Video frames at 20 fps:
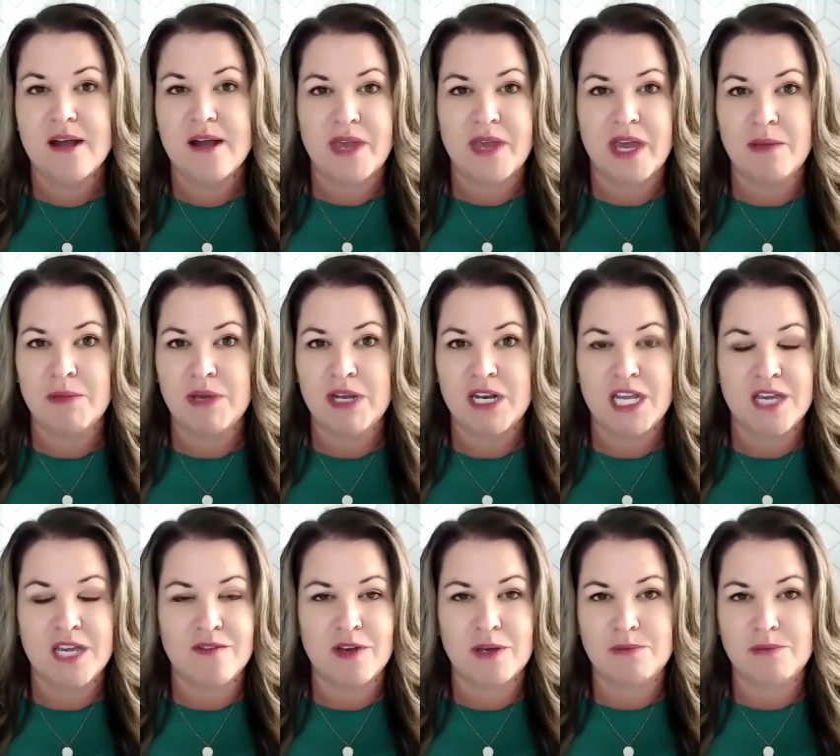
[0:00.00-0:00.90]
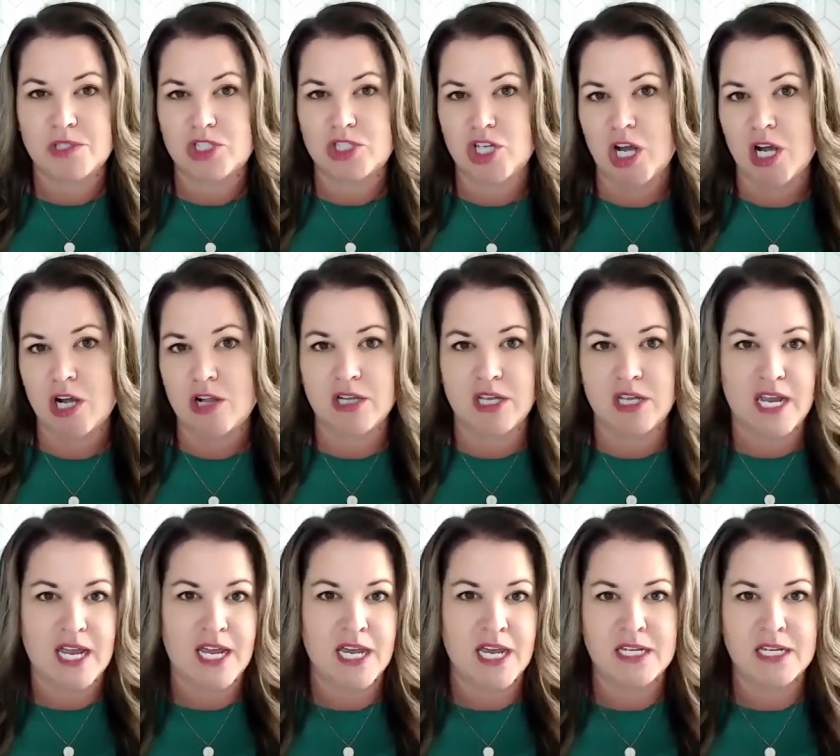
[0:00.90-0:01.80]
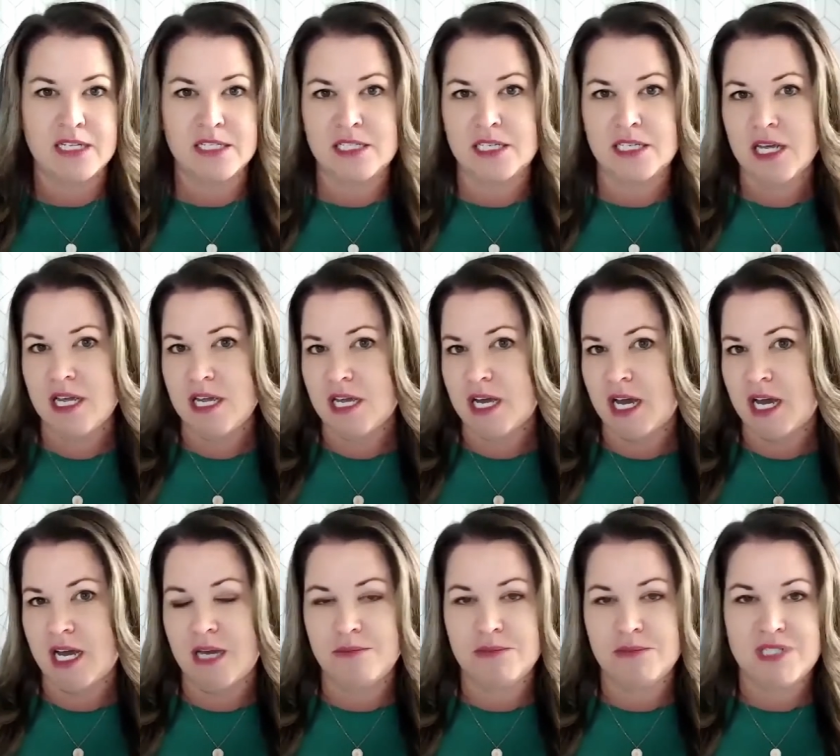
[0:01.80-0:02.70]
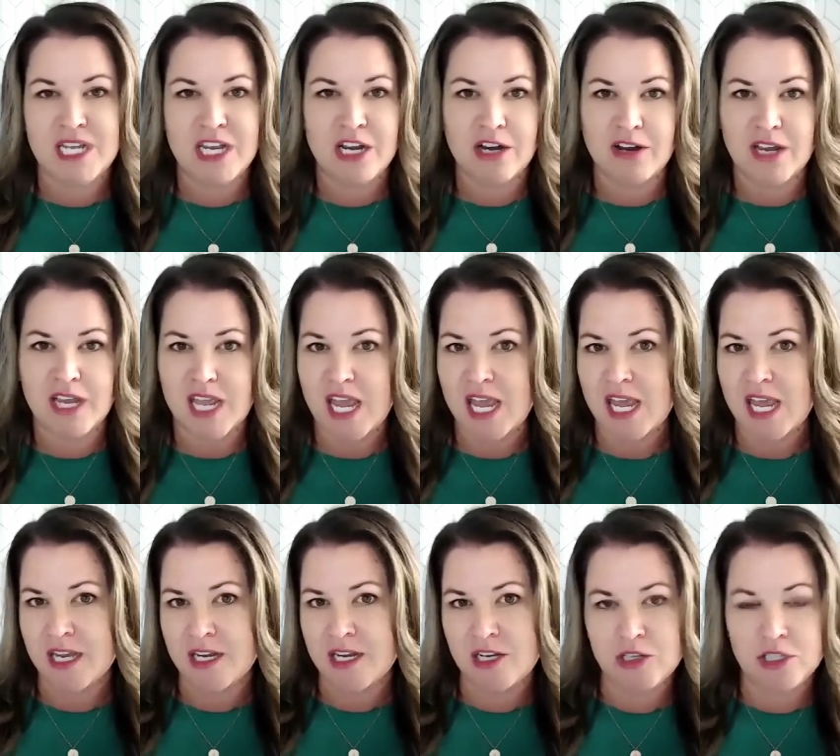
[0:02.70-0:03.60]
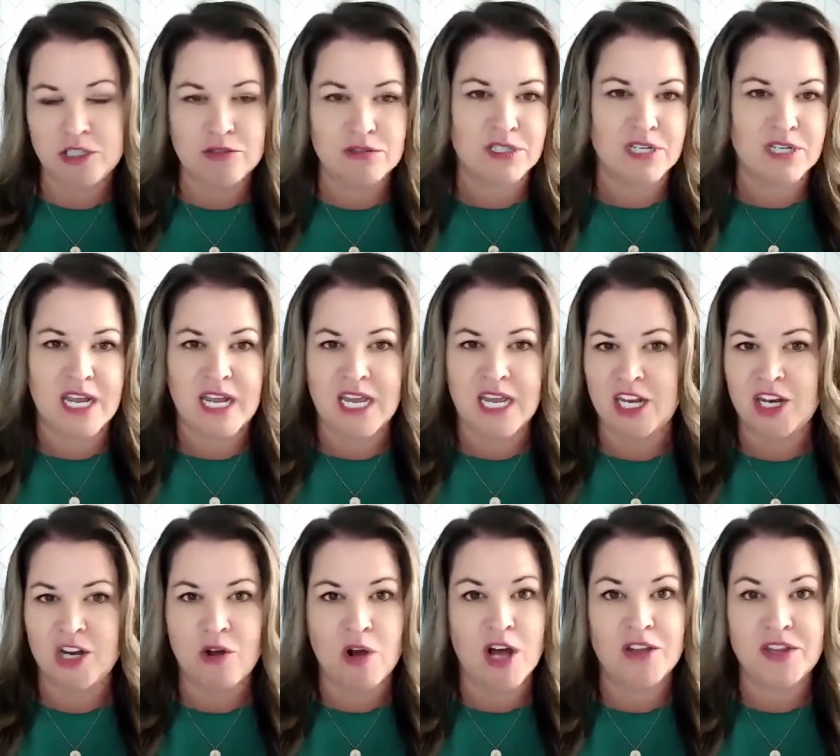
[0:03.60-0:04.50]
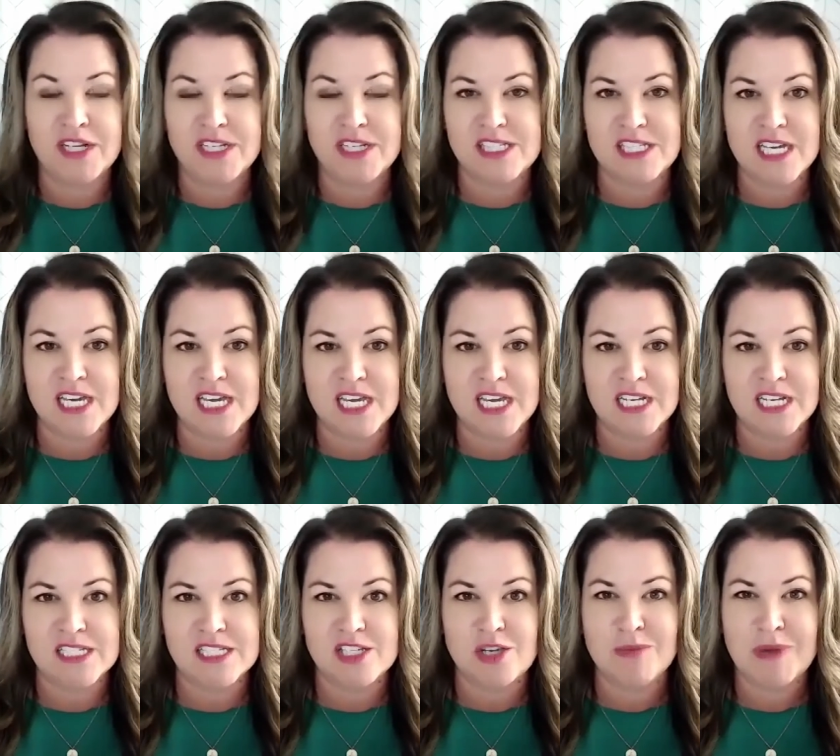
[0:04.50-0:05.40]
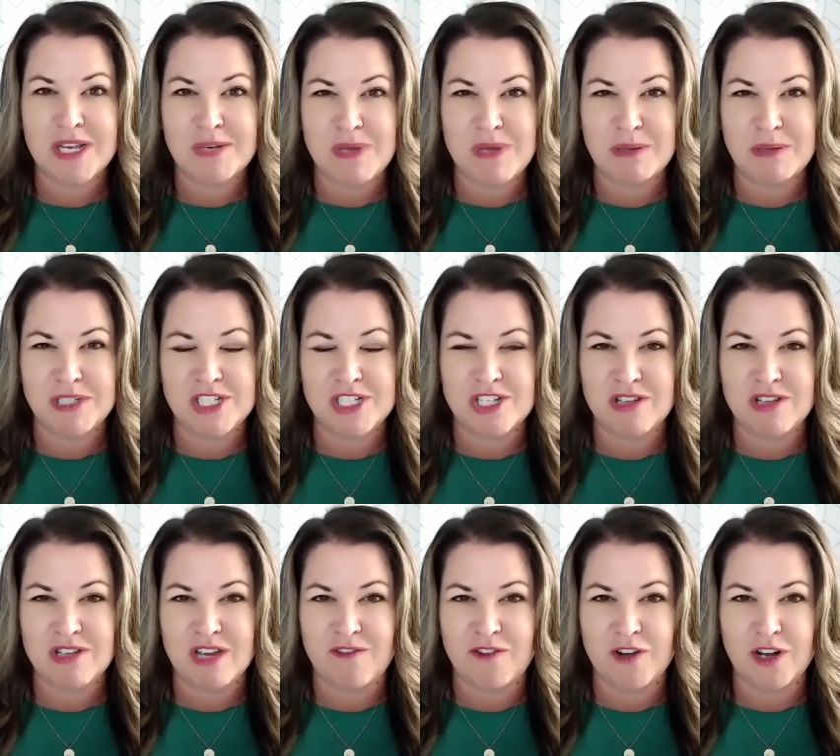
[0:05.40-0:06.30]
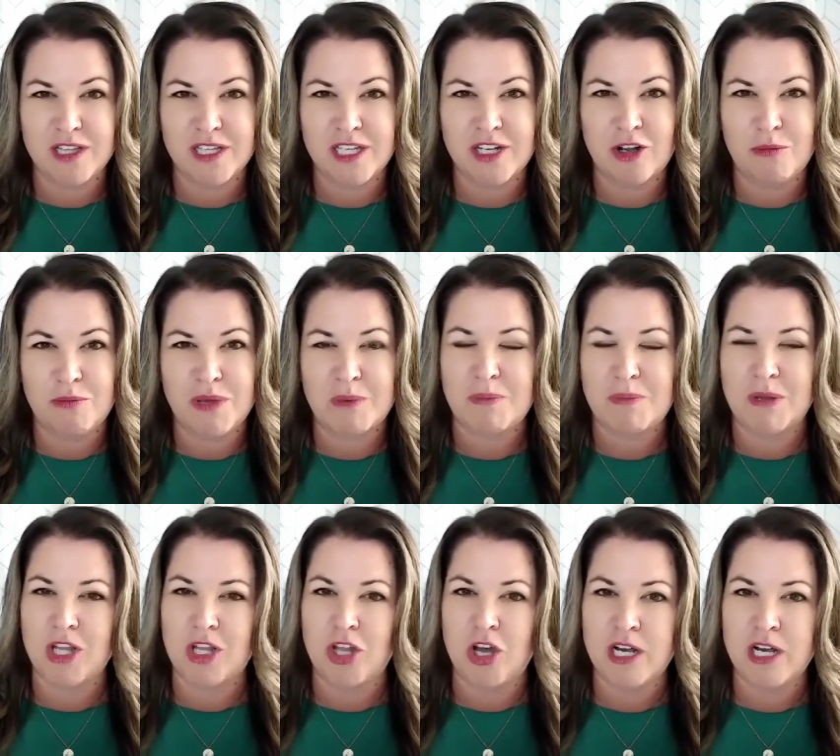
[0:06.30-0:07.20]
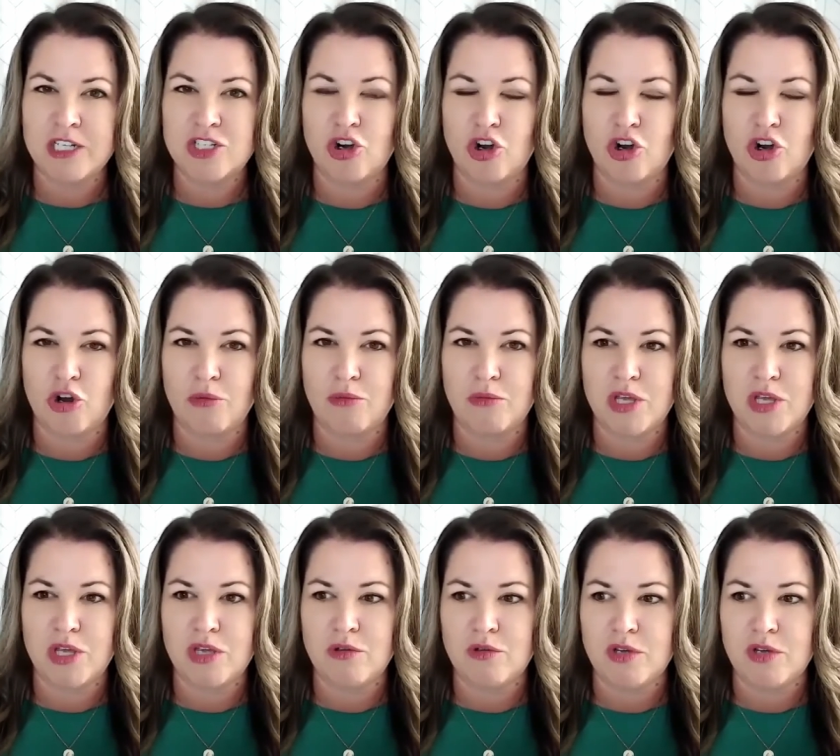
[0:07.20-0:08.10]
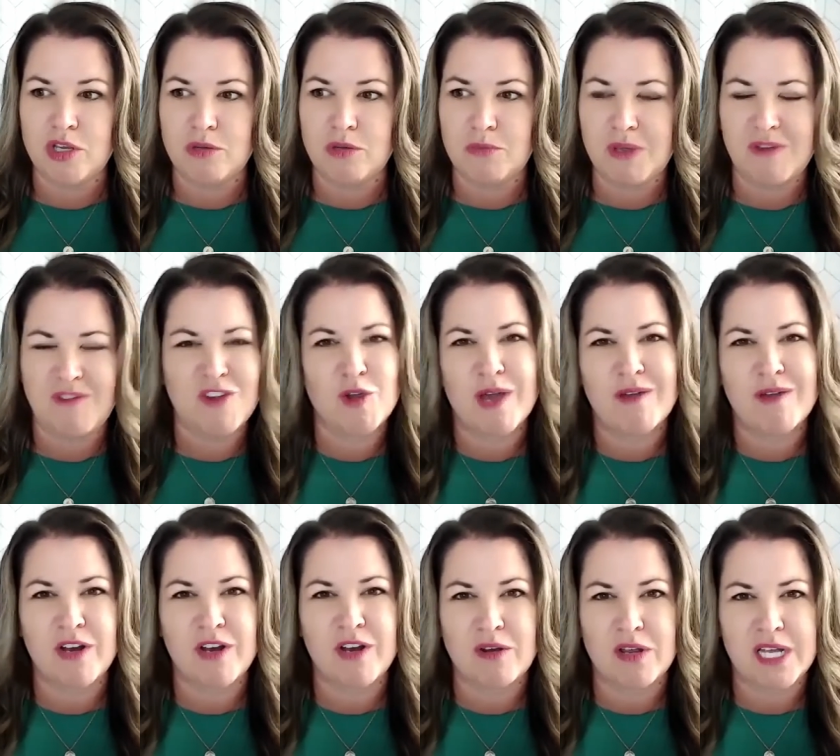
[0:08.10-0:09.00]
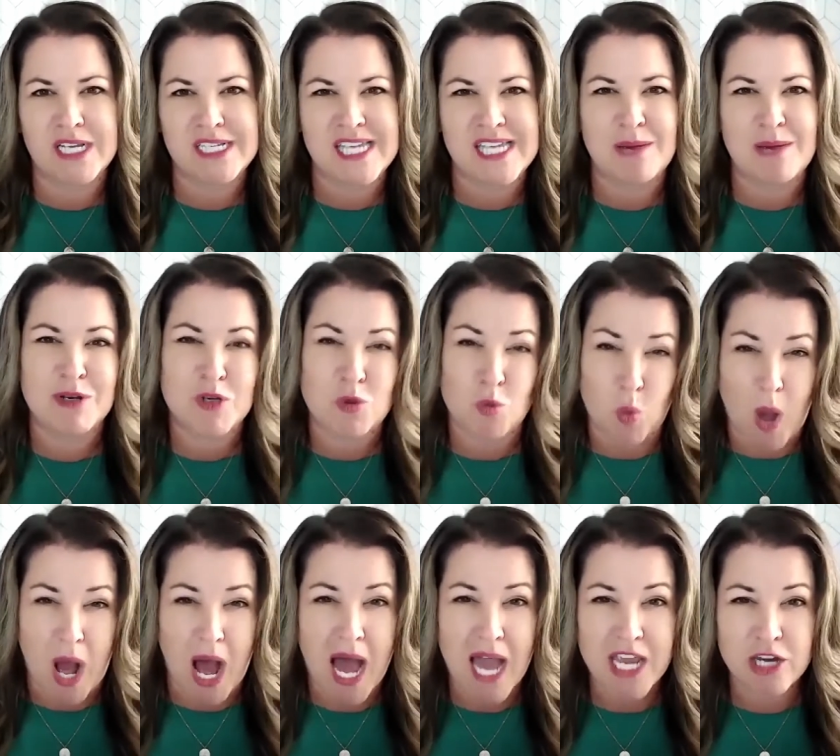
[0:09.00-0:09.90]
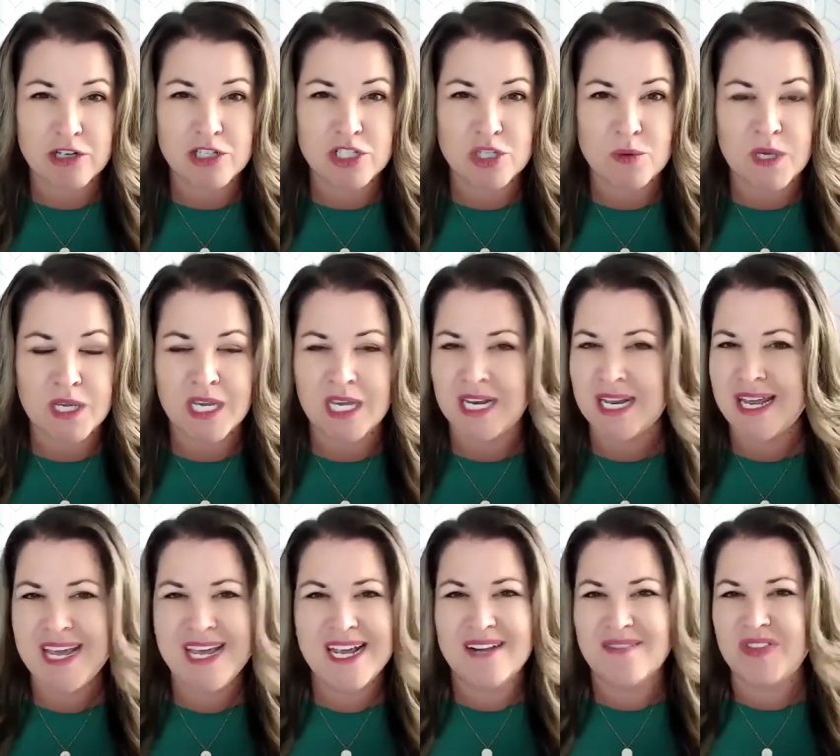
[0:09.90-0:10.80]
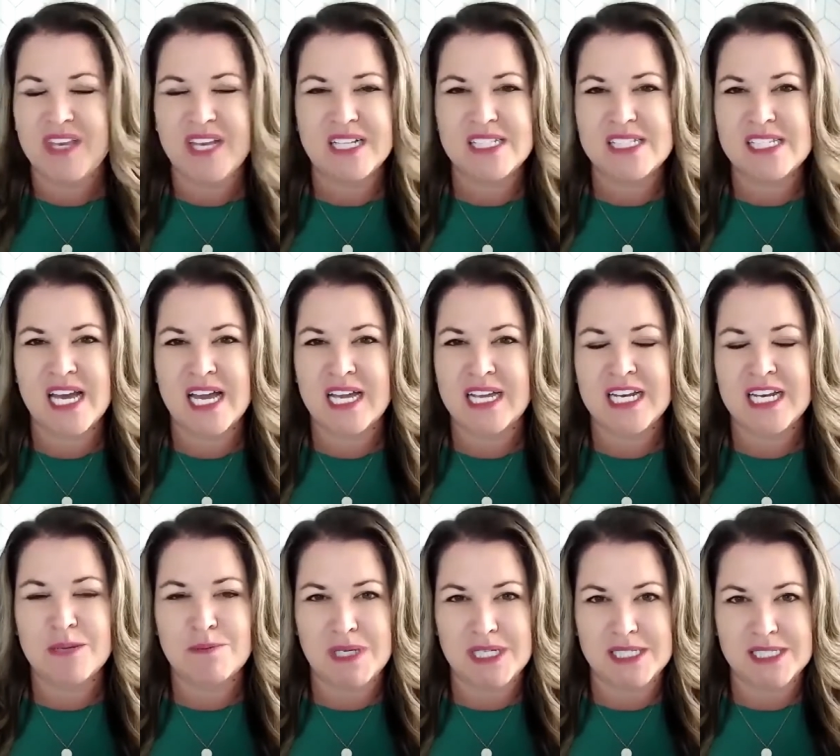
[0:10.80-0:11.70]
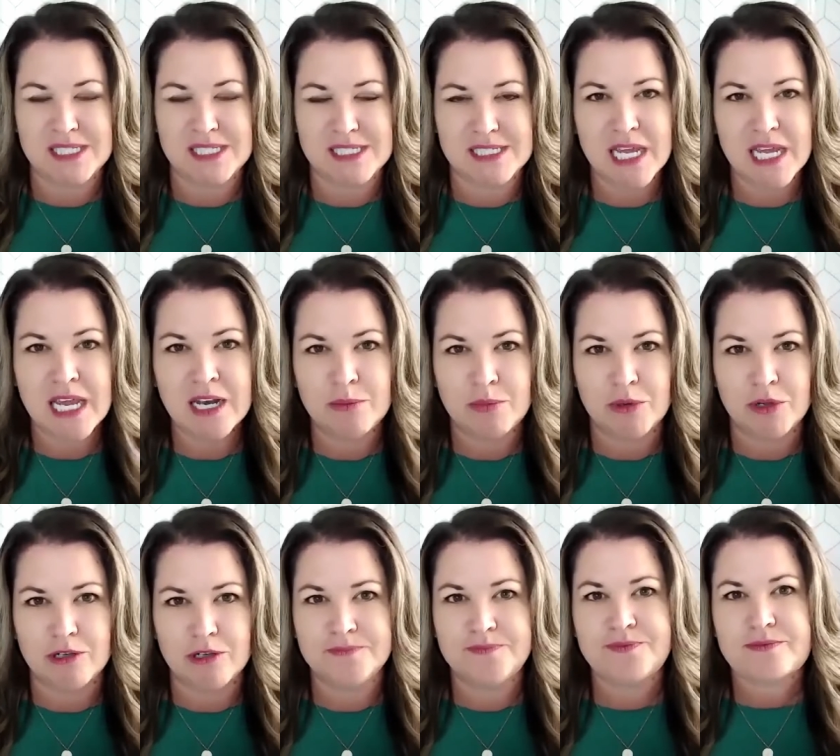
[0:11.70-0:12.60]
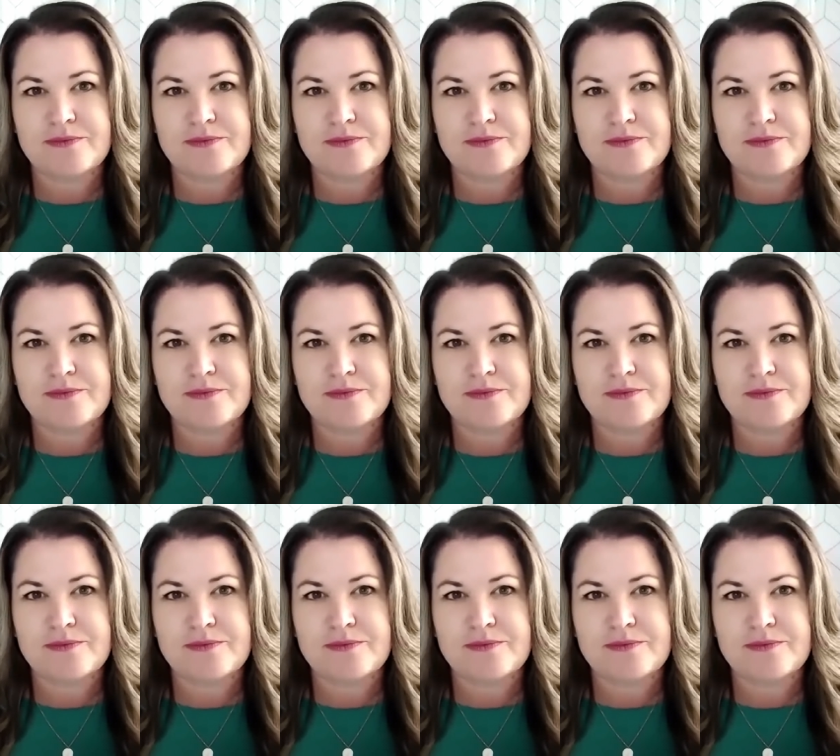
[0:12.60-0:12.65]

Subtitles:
I'm going to give up chocolate and dairy and gluten and, all these things, you might be able to do that for a little bit, but long term, if you haven't examined why you're doing it, it's not going to be sustainable.